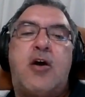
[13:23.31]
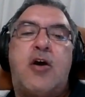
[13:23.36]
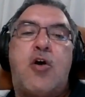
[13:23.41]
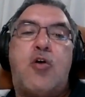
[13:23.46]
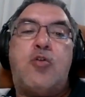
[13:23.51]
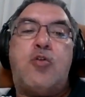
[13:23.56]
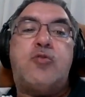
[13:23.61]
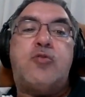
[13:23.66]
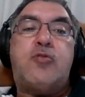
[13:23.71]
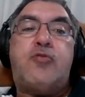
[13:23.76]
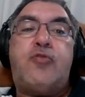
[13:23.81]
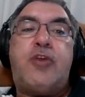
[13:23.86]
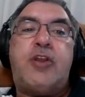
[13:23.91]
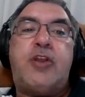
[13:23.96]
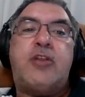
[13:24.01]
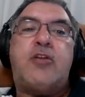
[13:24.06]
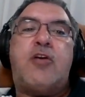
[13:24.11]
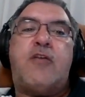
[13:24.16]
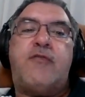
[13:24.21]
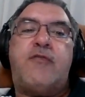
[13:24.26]
whole
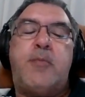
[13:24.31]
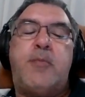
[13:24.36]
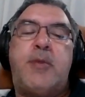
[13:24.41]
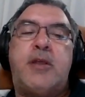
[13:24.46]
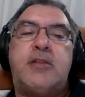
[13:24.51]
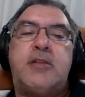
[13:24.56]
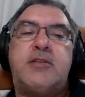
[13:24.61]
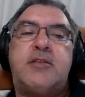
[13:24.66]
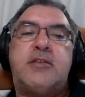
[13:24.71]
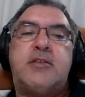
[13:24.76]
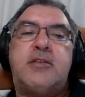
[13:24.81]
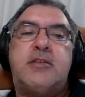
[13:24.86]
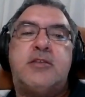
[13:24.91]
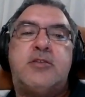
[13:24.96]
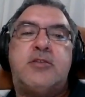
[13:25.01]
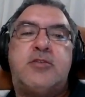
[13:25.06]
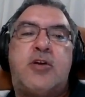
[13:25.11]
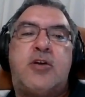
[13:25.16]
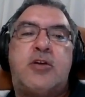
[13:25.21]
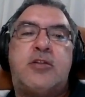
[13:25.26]
green coffee beans,
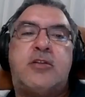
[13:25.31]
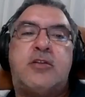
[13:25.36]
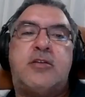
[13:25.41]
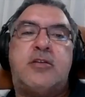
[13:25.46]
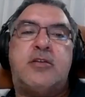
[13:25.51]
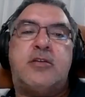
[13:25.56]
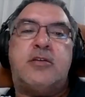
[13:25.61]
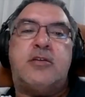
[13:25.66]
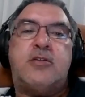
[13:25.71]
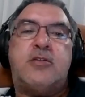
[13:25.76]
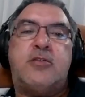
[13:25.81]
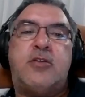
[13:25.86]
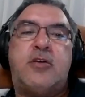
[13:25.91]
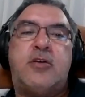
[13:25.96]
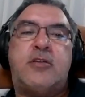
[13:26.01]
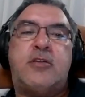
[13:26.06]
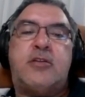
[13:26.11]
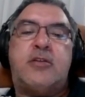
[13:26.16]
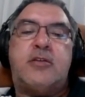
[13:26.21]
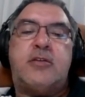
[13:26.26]
not
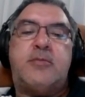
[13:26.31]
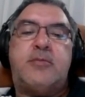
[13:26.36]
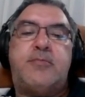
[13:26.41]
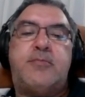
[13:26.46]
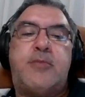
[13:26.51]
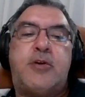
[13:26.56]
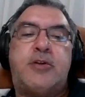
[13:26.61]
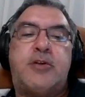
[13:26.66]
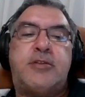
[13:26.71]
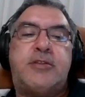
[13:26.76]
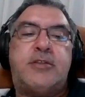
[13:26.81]
burnt.